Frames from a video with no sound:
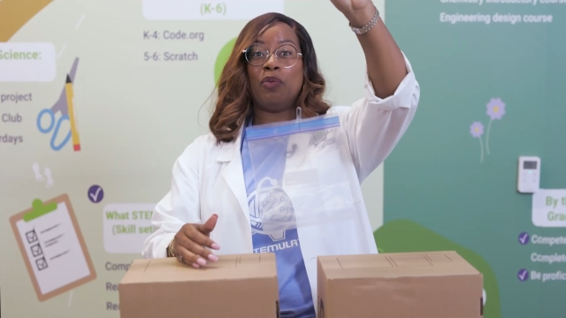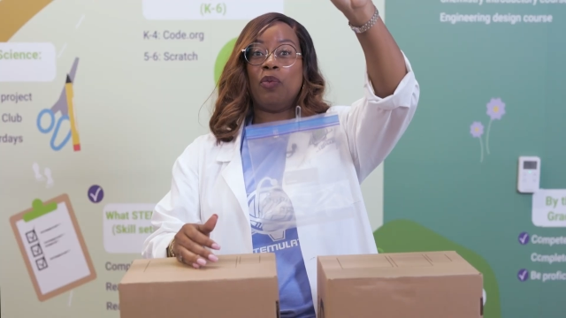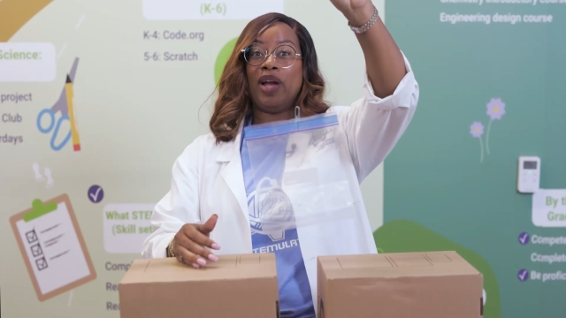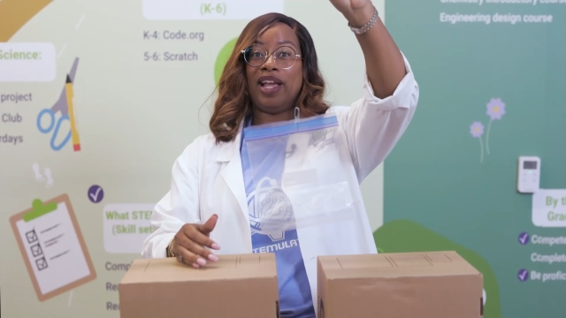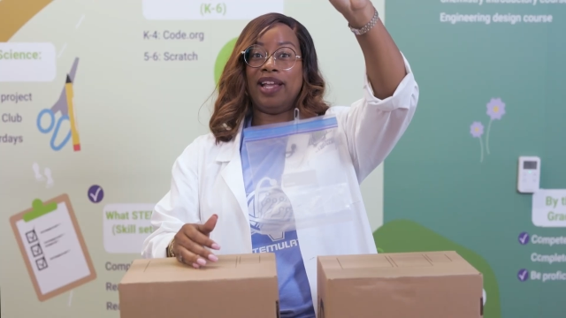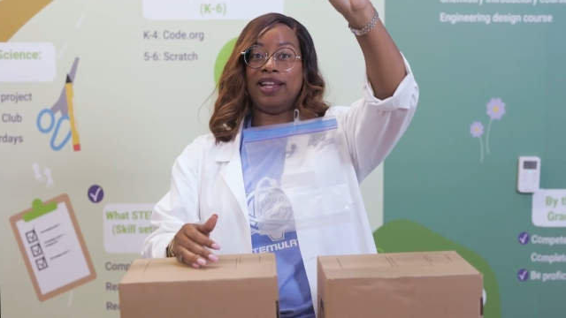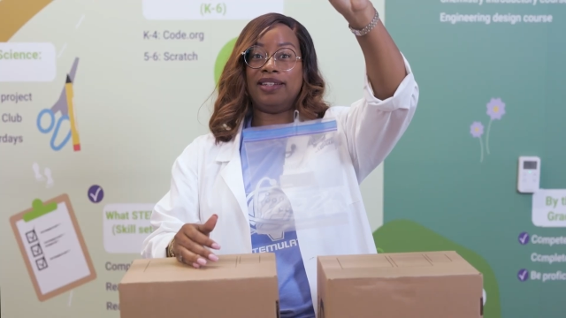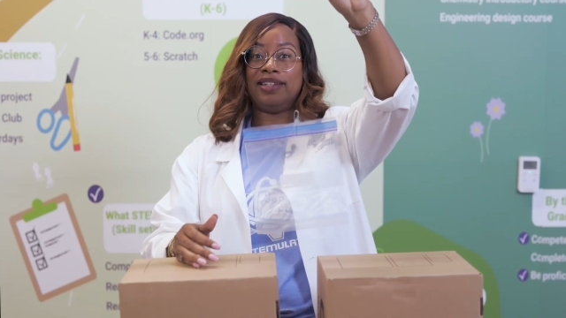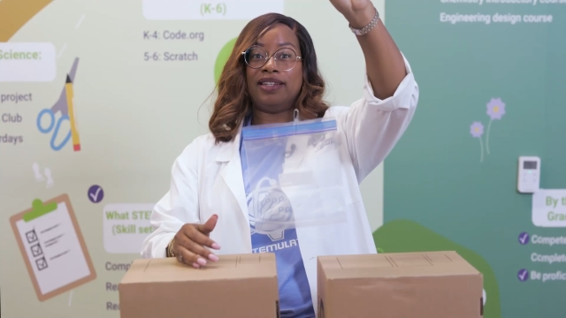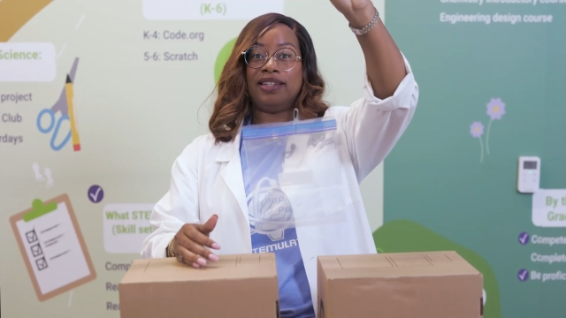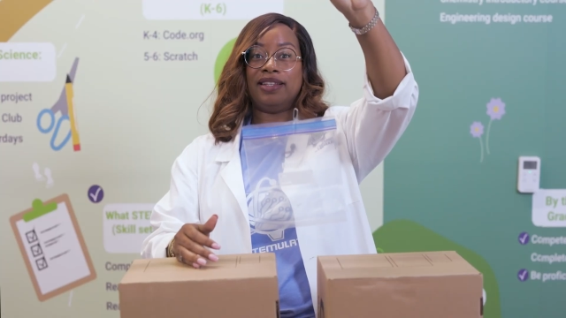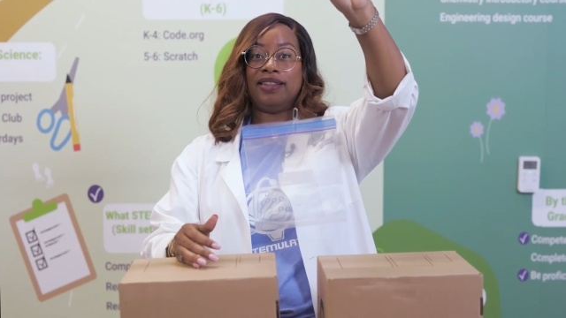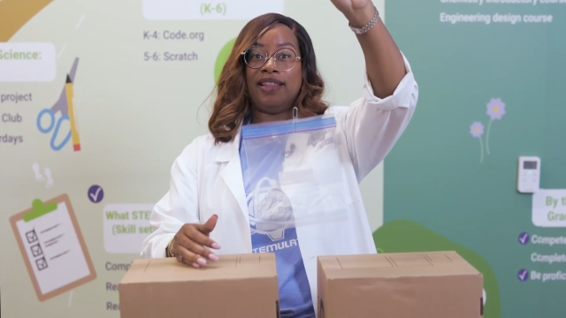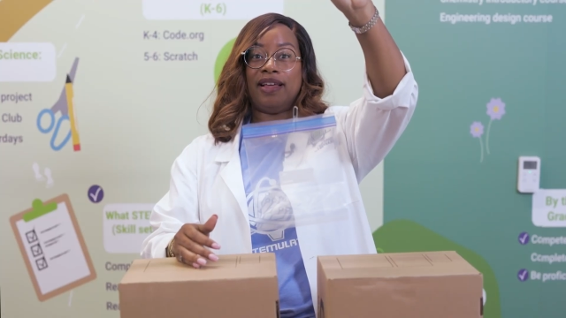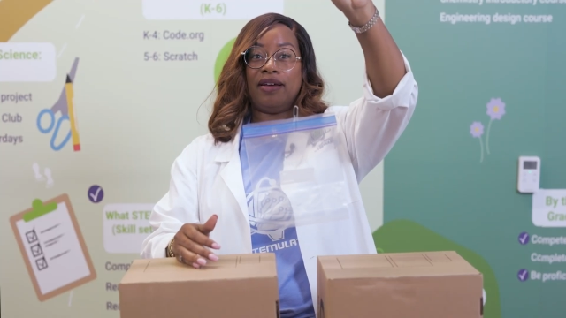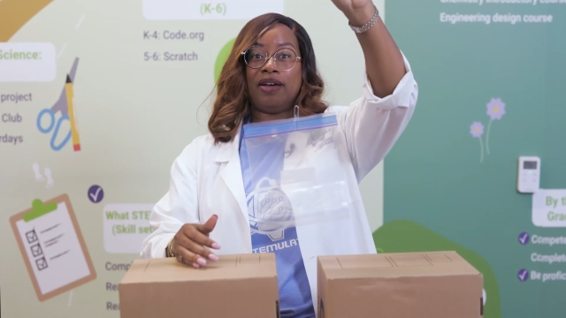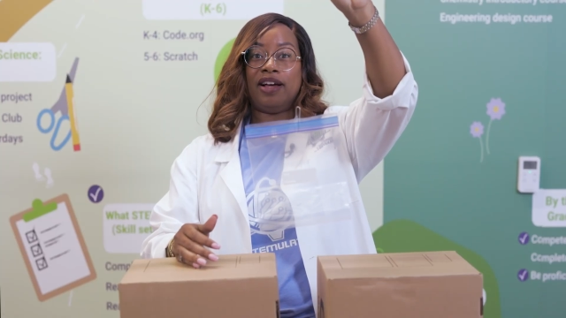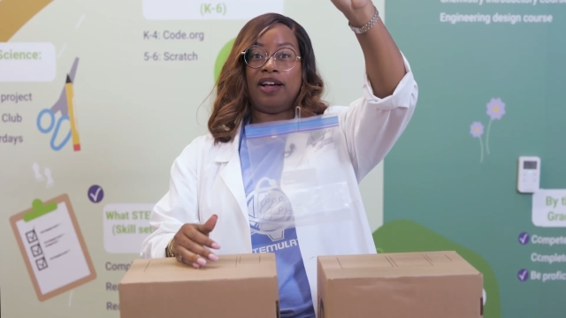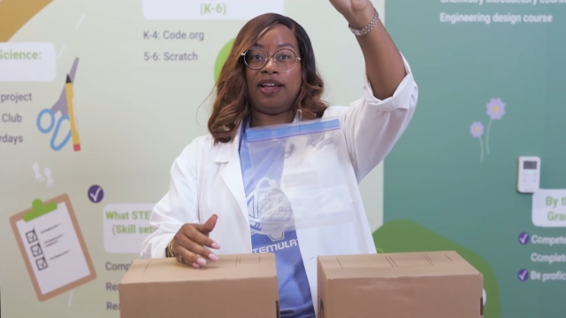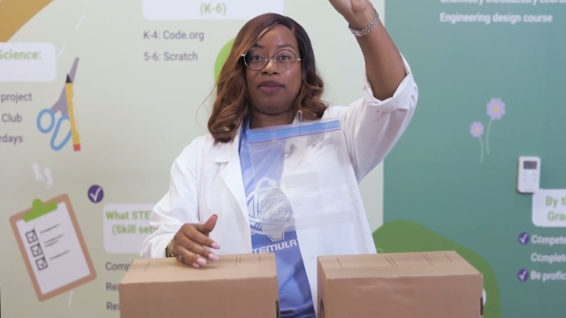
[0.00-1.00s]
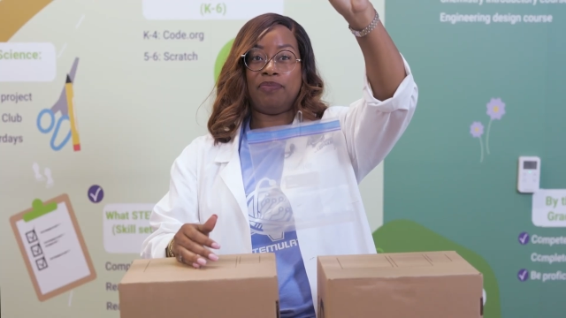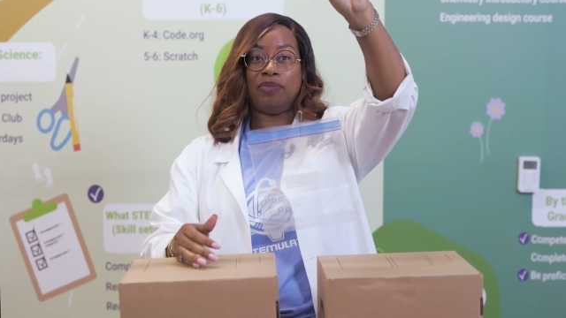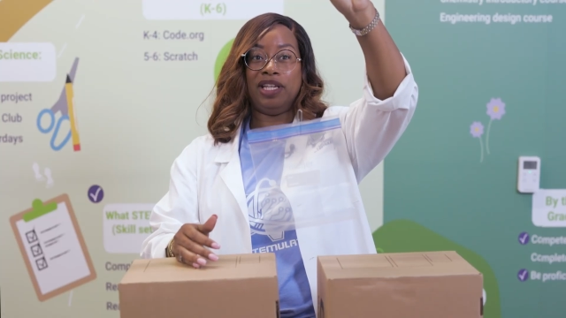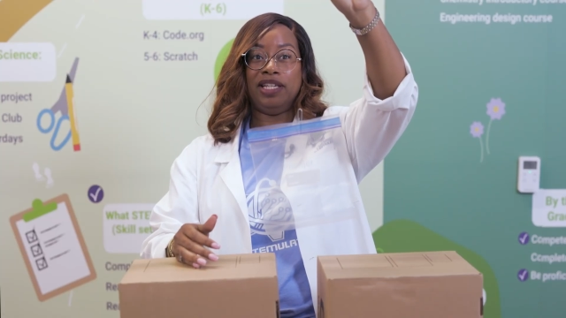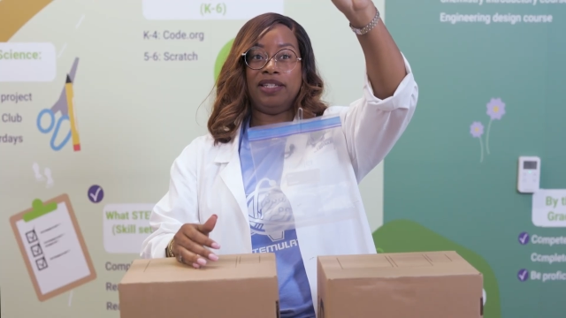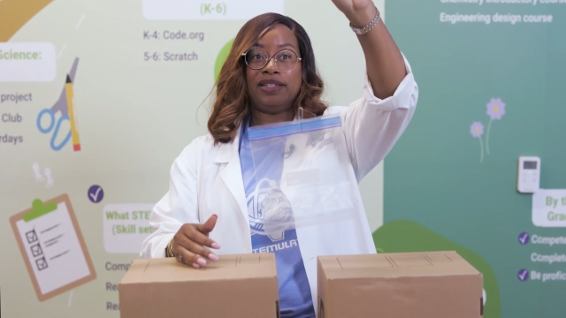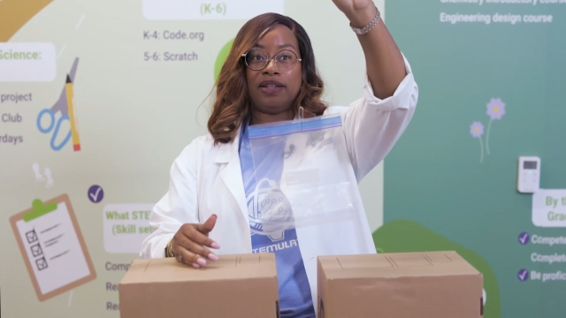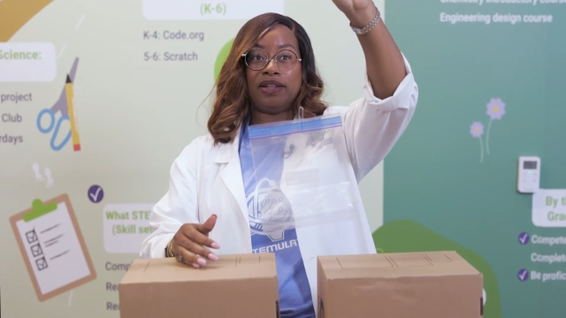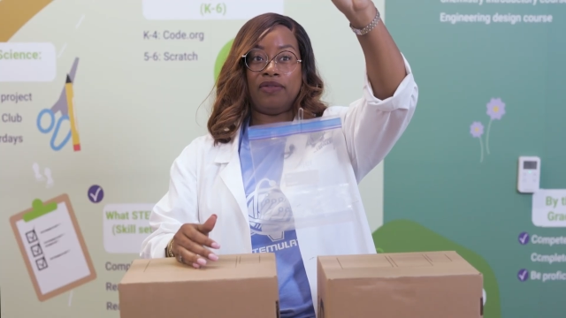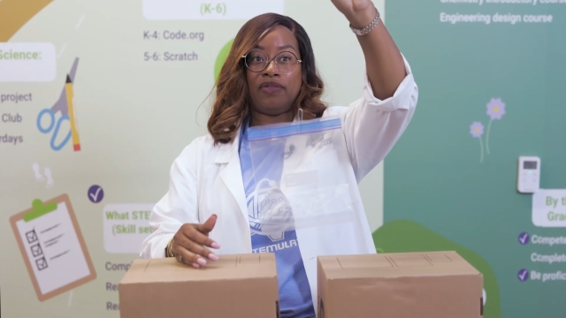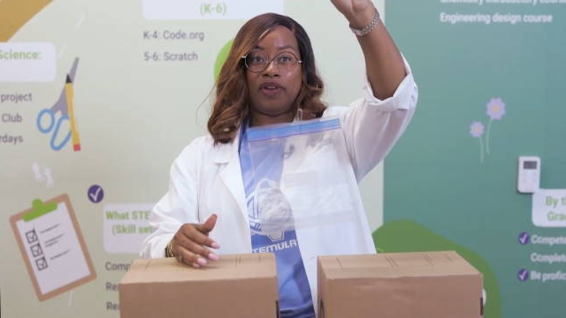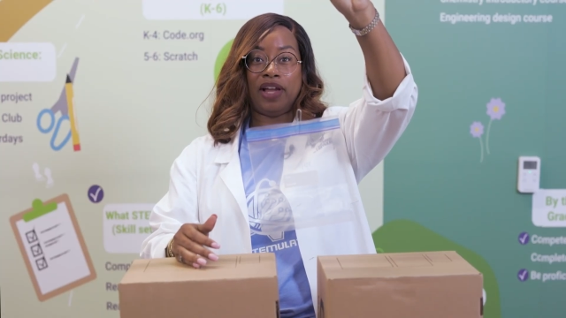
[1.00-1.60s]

weight that a piece of